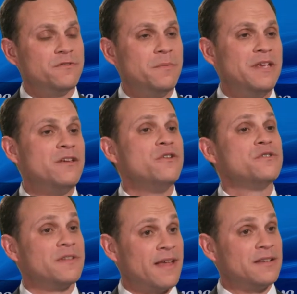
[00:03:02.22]
to be
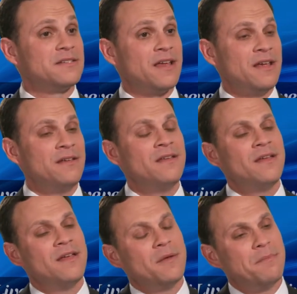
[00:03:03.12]
used in that setting
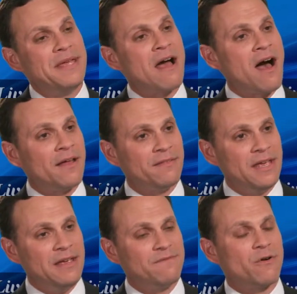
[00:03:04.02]
beyond
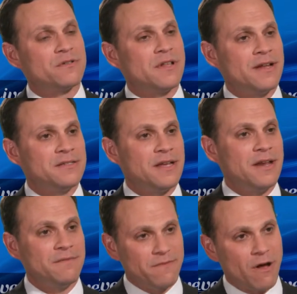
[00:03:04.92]
the first line
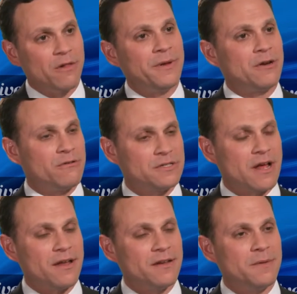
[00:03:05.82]
setting following
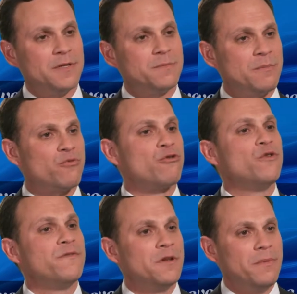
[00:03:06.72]
crizotinib. It's been
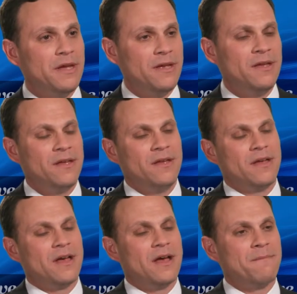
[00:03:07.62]
proven to be
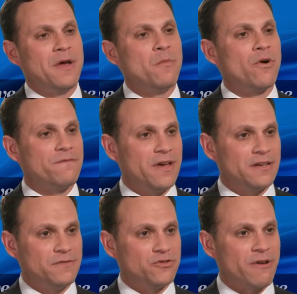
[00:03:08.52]
uh, a more
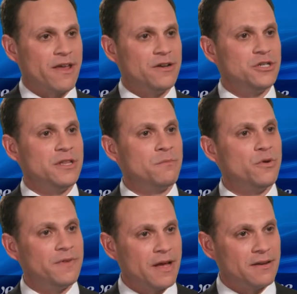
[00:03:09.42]
effective strategy than
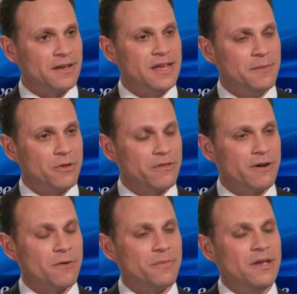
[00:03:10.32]
moving on to
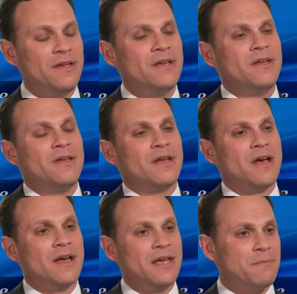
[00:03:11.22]
chemotherapy. Uh,
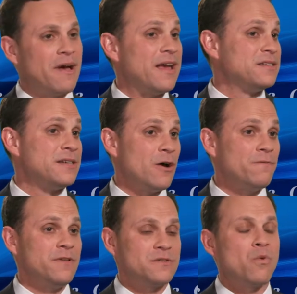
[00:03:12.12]
and by
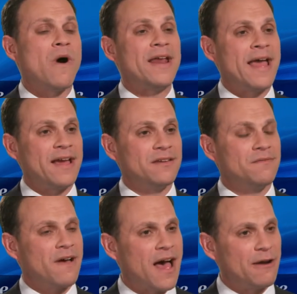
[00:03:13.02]
itself, it's quite
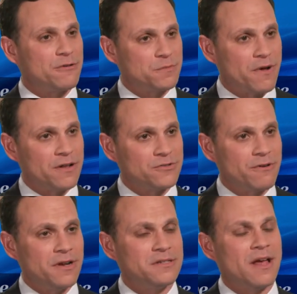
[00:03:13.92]
active, high response
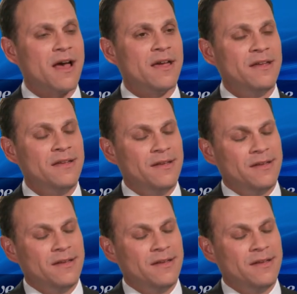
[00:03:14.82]
rates, high